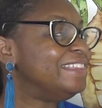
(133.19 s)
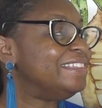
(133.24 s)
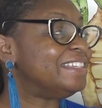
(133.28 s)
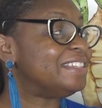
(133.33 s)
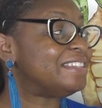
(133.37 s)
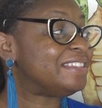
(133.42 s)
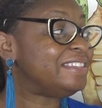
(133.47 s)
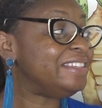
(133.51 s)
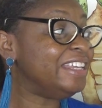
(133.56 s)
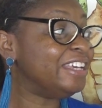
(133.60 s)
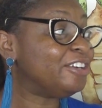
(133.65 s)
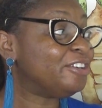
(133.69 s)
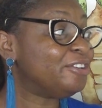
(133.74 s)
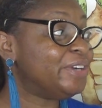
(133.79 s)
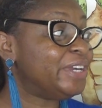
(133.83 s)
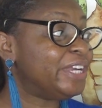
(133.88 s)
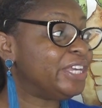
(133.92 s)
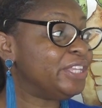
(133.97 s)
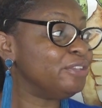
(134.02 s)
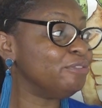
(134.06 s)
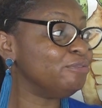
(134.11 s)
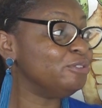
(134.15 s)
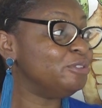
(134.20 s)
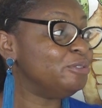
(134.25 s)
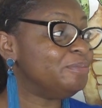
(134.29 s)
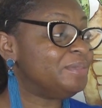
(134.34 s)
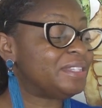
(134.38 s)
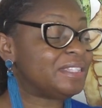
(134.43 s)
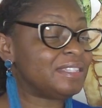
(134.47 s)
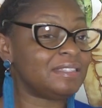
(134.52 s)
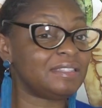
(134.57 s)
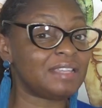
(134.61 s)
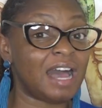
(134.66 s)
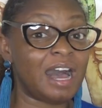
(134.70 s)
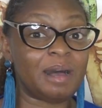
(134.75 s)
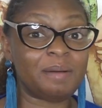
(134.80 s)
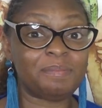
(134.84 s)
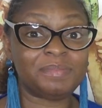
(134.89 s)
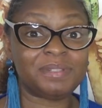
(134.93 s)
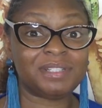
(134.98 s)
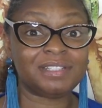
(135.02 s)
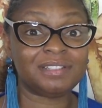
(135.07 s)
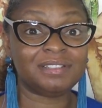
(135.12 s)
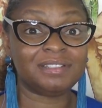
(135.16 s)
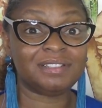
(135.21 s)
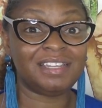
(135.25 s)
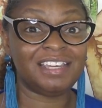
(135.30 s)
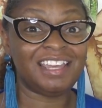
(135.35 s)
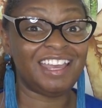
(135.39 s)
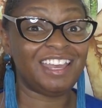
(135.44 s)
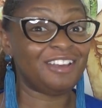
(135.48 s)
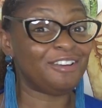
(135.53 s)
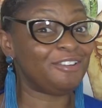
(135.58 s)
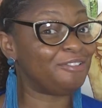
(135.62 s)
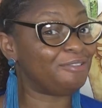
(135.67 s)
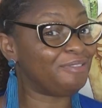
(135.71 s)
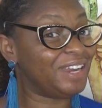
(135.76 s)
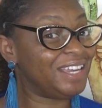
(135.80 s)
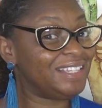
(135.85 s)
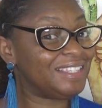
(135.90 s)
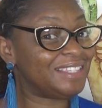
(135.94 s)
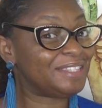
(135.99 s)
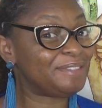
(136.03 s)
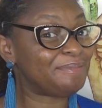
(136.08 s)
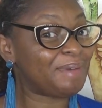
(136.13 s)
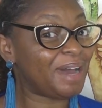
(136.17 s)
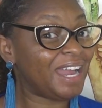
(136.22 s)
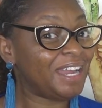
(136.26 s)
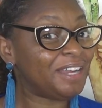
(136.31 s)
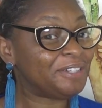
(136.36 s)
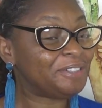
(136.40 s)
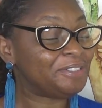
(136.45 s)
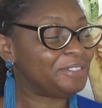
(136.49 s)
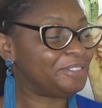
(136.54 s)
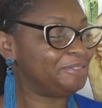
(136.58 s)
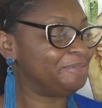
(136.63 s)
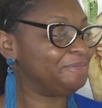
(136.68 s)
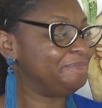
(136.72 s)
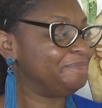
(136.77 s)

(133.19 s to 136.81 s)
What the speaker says: The snickering in the room stopped, and Grace smiled.